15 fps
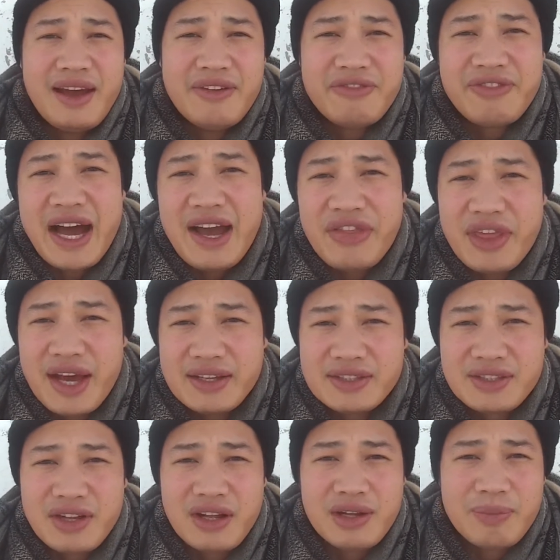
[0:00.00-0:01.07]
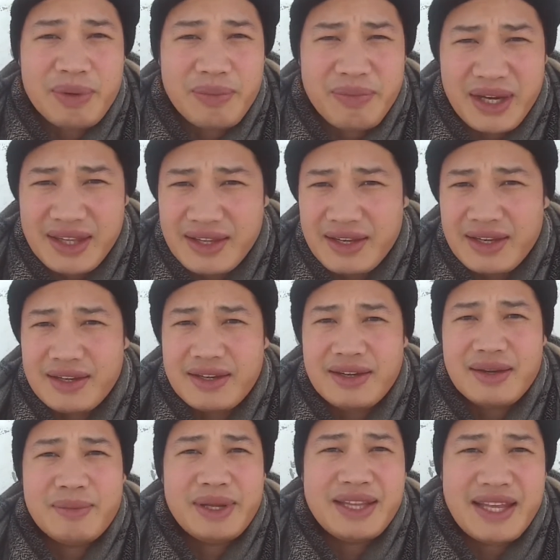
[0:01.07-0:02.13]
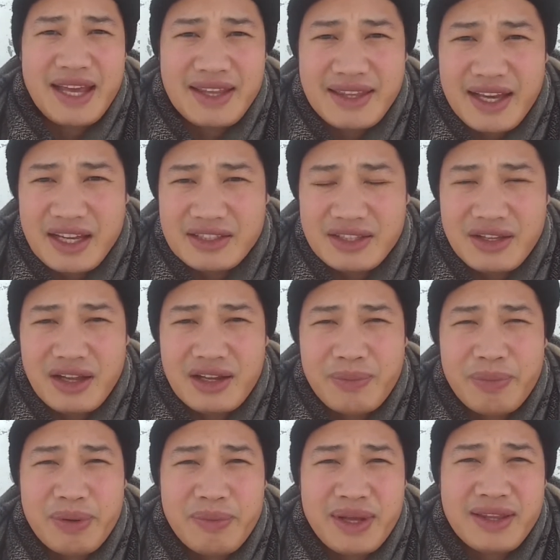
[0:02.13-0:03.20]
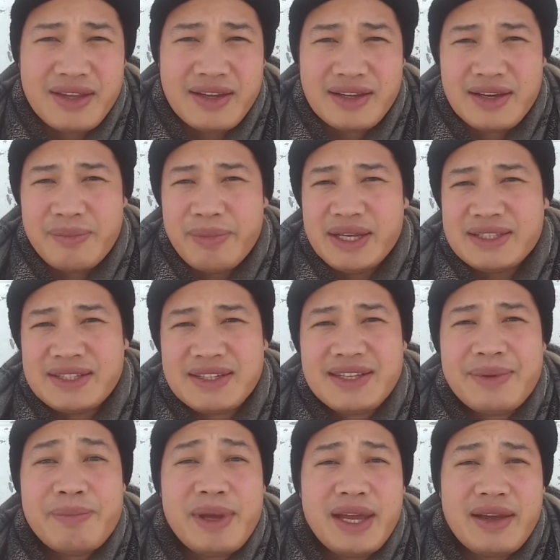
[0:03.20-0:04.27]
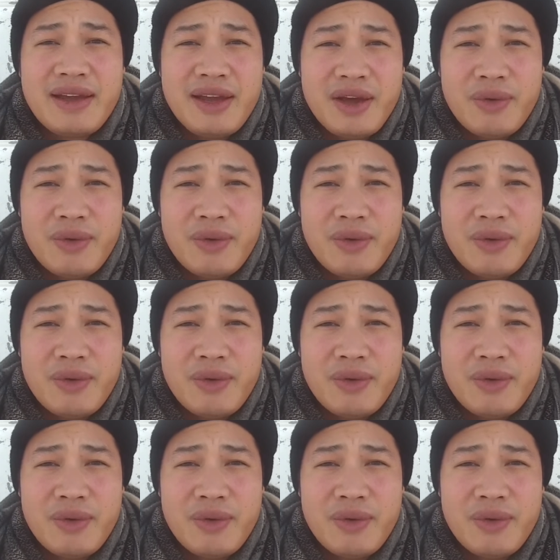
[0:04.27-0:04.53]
a $5,000 per month income, a $10,000 per month income, basically make